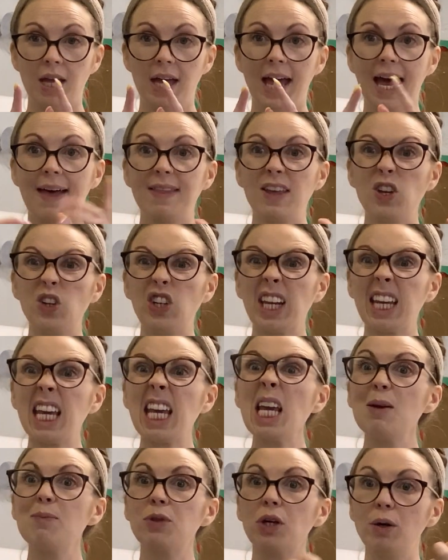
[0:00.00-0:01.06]
And then you're going to
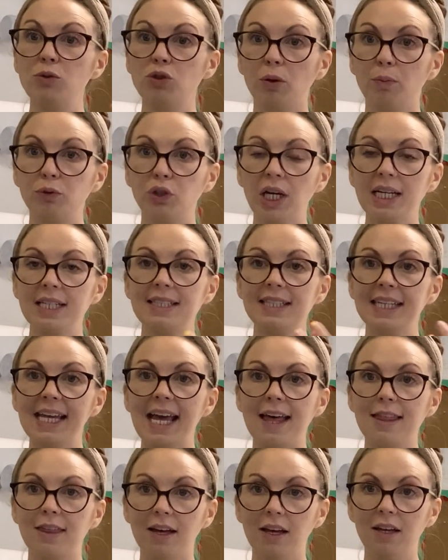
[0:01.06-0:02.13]
keep those objects
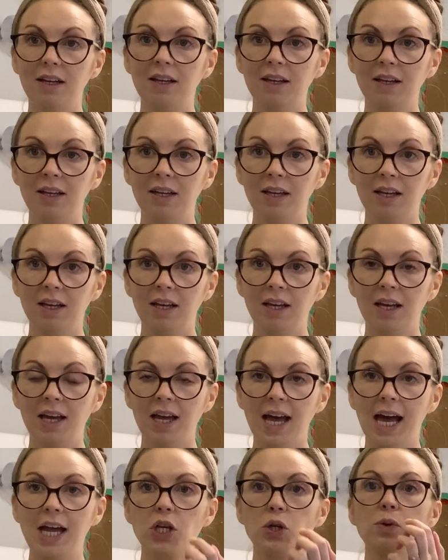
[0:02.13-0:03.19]
together.
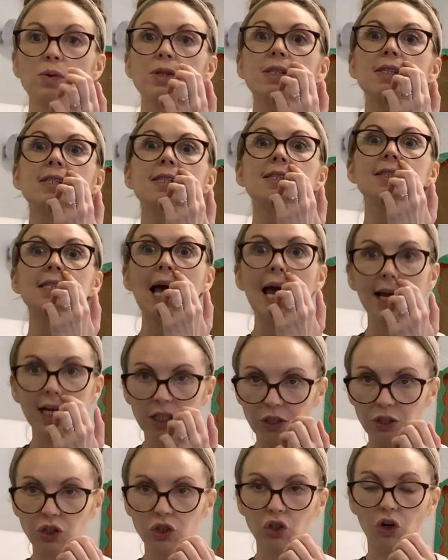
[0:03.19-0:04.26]
And your
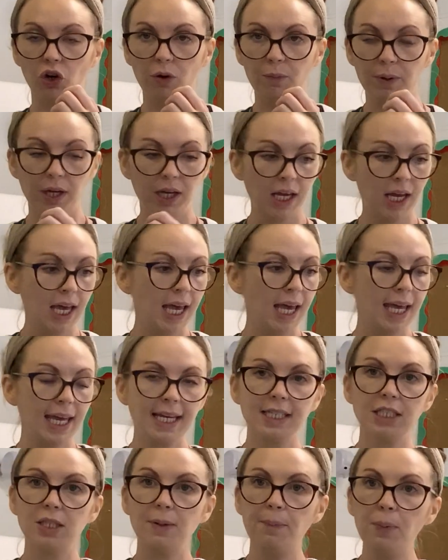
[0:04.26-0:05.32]
second job
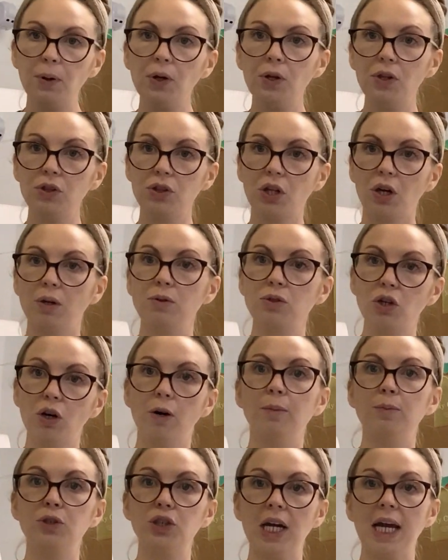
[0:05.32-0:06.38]
is to put those
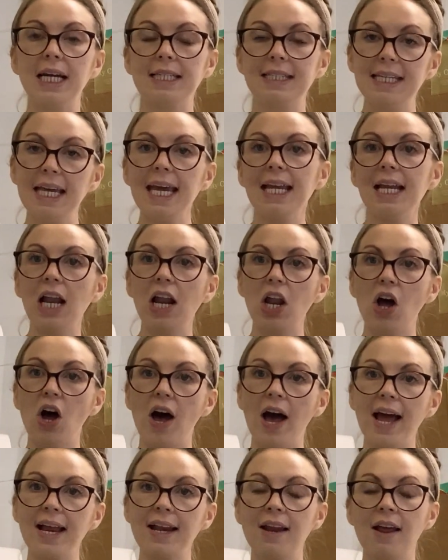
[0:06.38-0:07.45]
objects in a
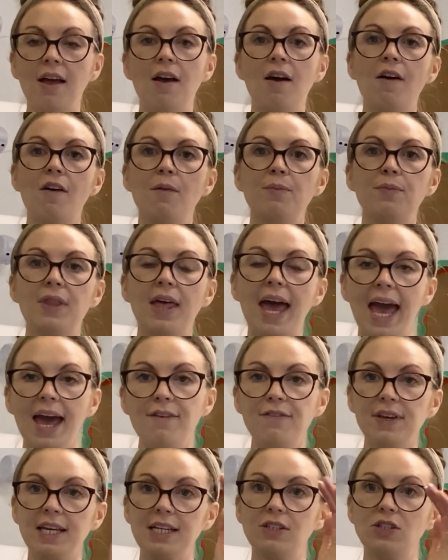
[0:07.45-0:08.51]
line from the
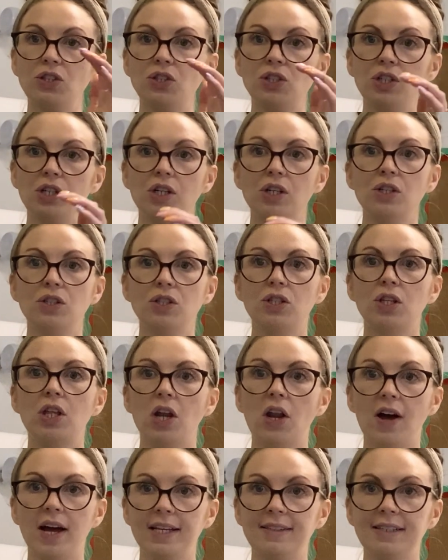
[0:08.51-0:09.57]
heaviest to the
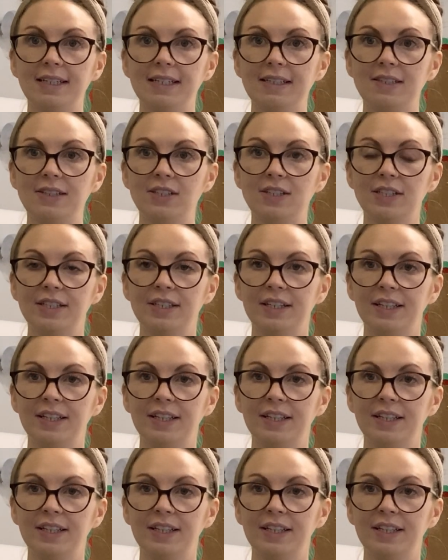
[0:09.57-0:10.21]
lightest.